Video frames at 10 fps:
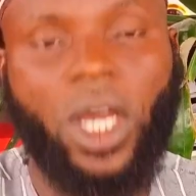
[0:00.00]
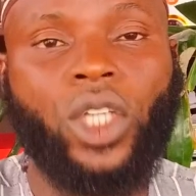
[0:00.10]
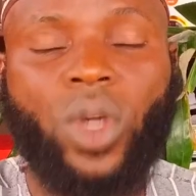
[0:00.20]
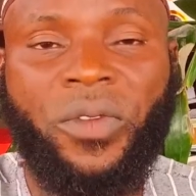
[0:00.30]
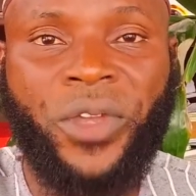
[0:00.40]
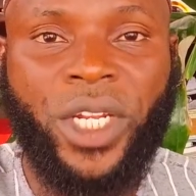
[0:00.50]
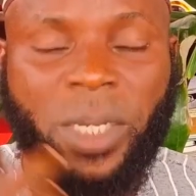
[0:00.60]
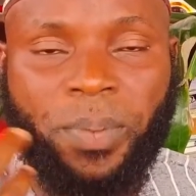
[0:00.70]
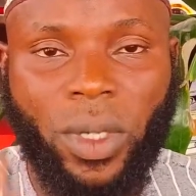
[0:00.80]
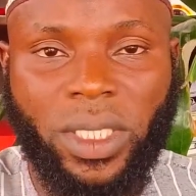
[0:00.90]
So if you
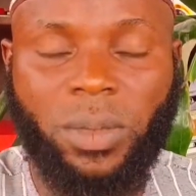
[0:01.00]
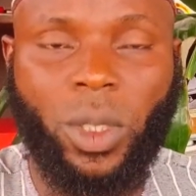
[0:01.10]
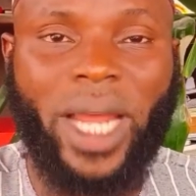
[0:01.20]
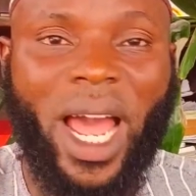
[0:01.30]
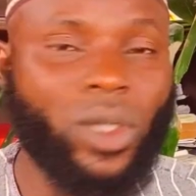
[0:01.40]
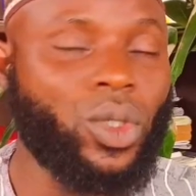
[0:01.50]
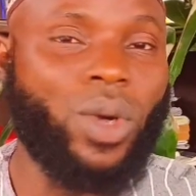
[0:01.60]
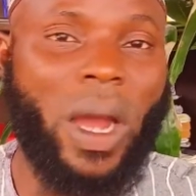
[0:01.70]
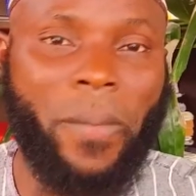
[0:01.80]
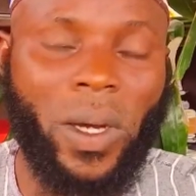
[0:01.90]
need pro tips on how to go
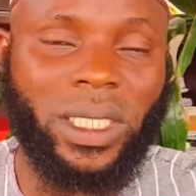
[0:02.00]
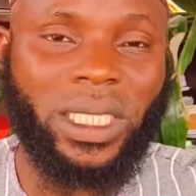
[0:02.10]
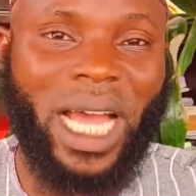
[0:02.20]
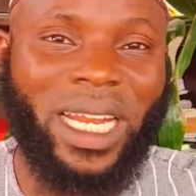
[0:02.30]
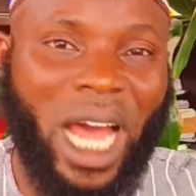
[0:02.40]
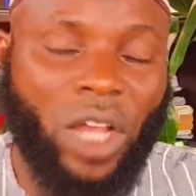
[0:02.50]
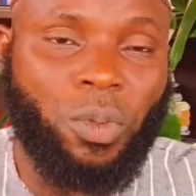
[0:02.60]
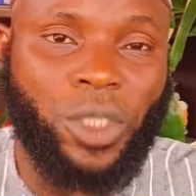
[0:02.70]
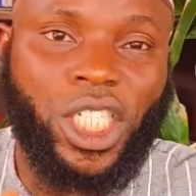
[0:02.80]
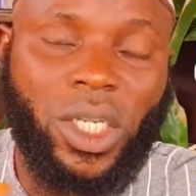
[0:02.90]
about it and how to
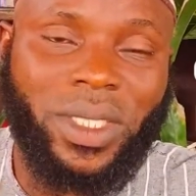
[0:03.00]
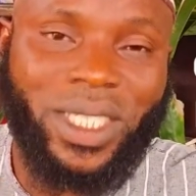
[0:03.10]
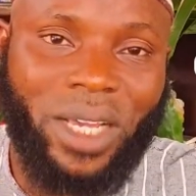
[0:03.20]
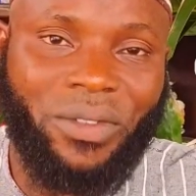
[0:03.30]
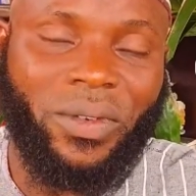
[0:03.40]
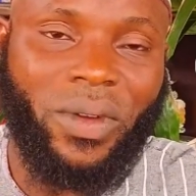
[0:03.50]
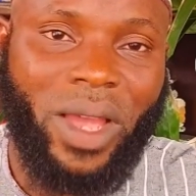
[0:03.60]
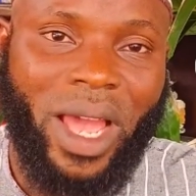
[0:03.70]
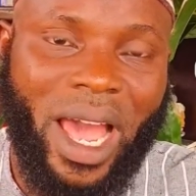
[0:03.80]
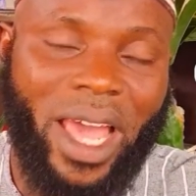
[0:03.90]
position yourself
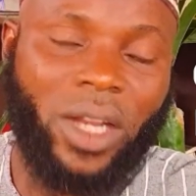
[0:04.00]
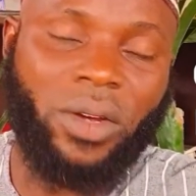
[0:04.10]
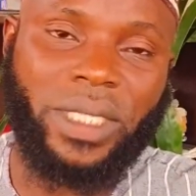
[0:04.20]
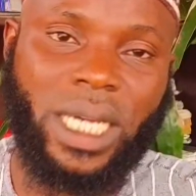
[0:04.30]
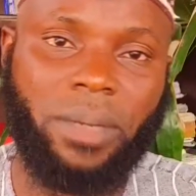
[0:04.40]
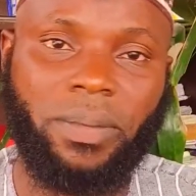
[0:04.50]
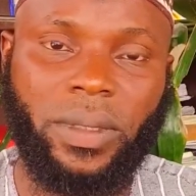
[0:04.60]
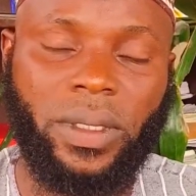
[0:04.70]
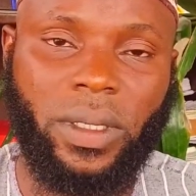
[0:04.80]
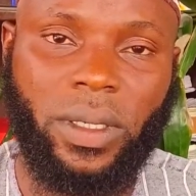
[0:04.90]
ahead of time,
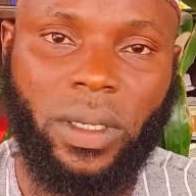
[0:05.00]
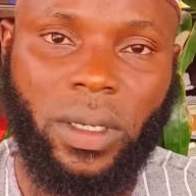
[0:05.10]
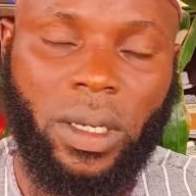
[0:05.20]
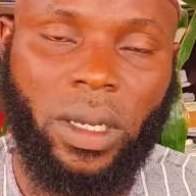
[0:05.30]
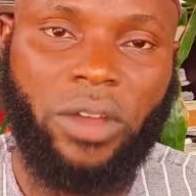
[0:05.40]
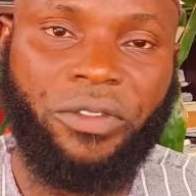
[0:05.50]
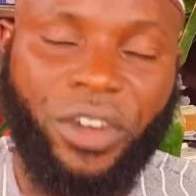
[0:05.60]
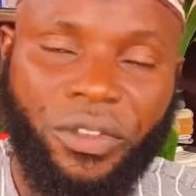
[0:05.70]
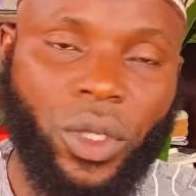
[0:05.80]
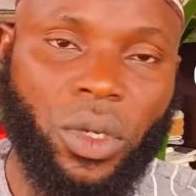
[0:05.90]

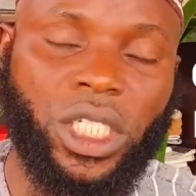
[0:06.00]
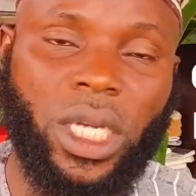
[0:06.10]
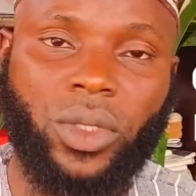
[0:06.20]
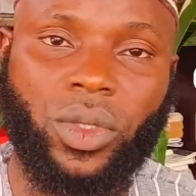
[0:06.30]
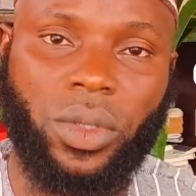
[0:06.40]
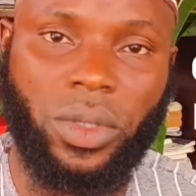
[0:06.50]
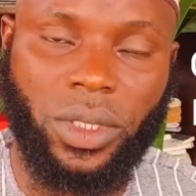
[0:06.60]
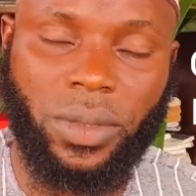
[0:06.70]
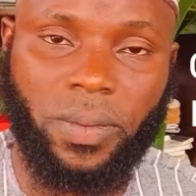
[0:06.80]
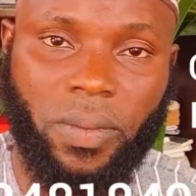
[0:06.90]
feel free to reach out to
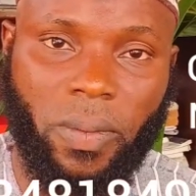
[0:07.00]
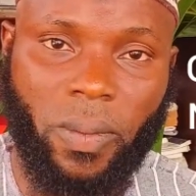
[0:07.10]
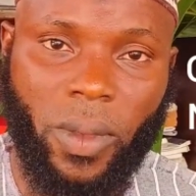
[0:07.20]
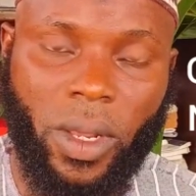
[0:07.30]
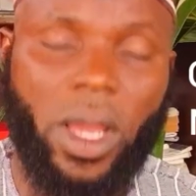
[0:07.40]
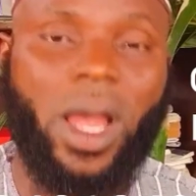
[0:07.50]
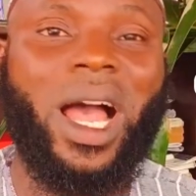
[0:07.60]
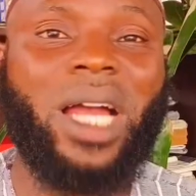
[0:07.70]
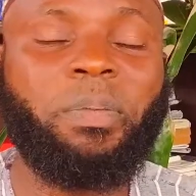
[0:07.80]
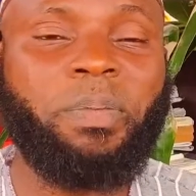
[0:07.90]
us.
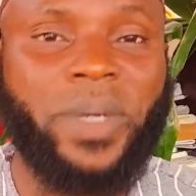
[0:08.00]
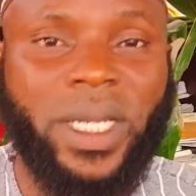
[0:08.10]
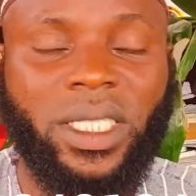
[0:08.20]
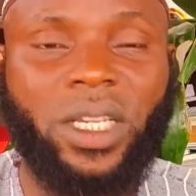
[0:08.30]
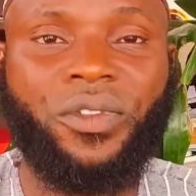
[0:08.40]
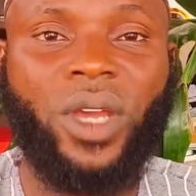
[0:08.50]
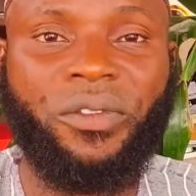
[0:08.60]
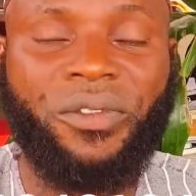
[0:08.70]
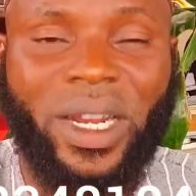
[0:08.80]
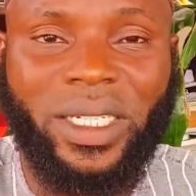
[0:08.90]
And please, if you
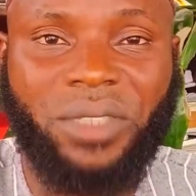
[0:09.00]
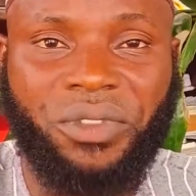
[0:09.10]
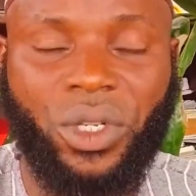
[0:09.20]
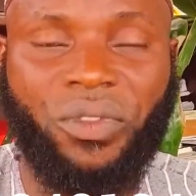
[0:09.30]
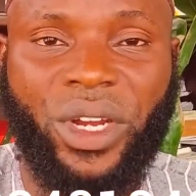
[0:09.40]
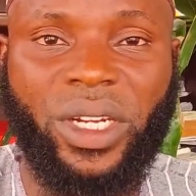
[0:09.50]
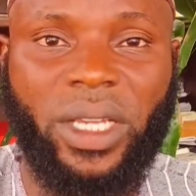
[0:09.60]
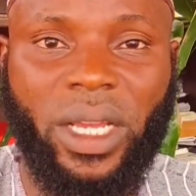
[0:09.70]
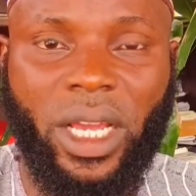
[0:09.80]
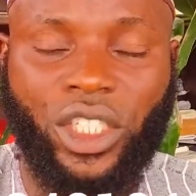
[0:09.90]
have found this video very
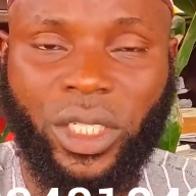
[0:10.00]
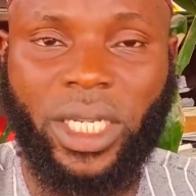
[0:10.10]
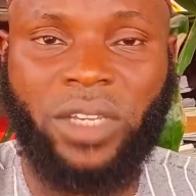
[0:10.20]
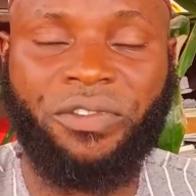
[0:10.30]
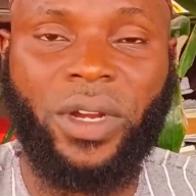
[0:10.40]
educating,